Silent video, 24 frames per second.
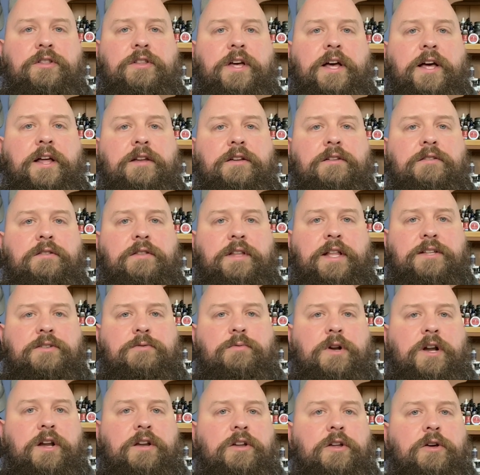that that's
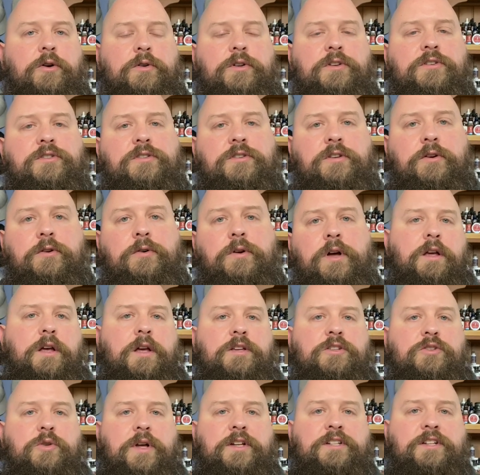what I noticed. So
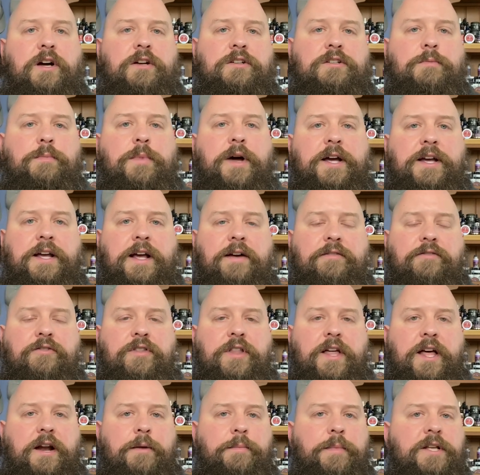so I talked to Mike after
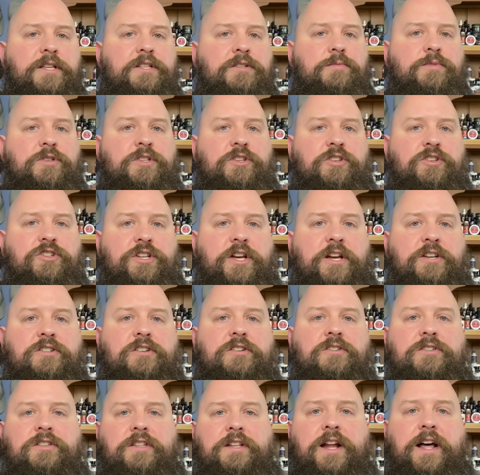that. I made some
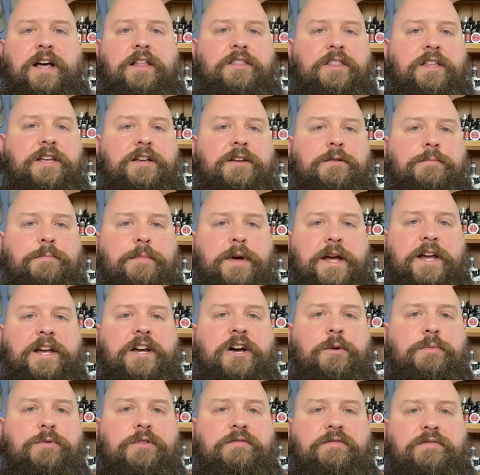suggestions that I think may
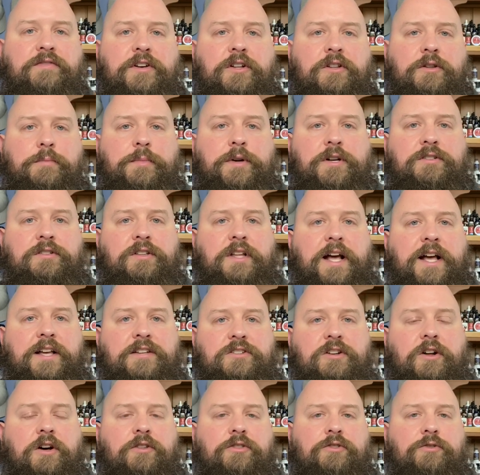help the feel and beard
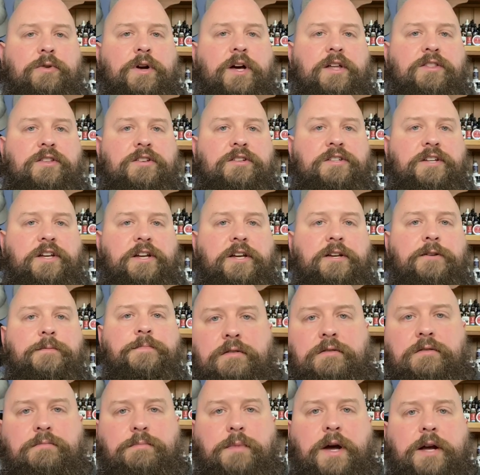last all throughout the day.
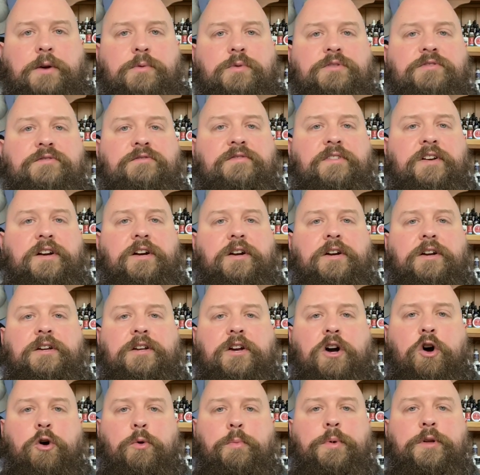Mike was very
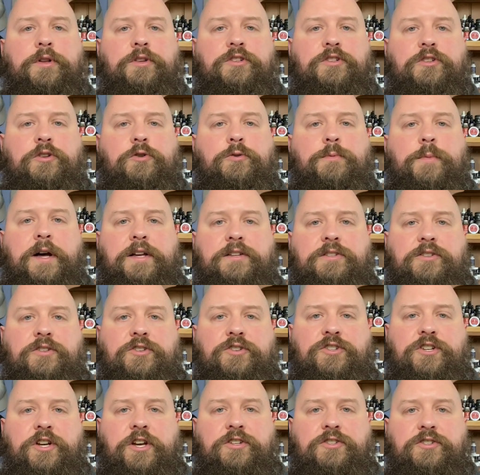open to my
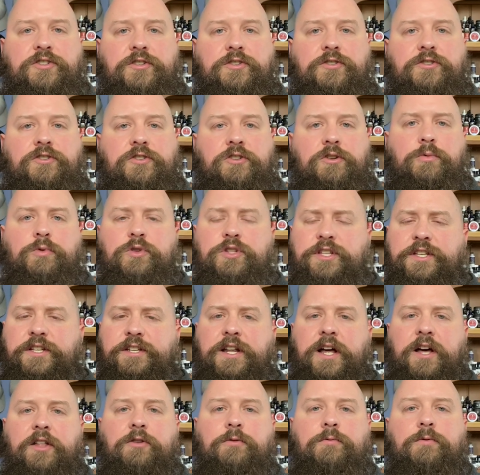suggestions, so we'll see
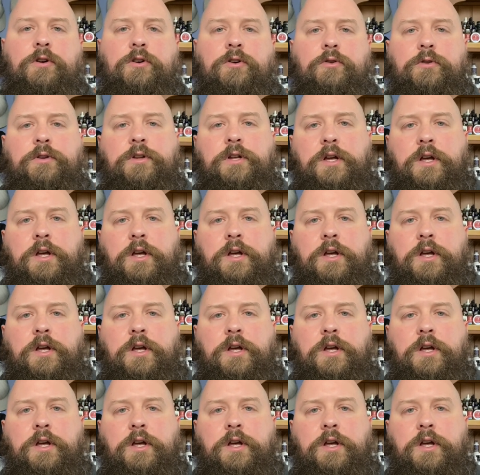down the road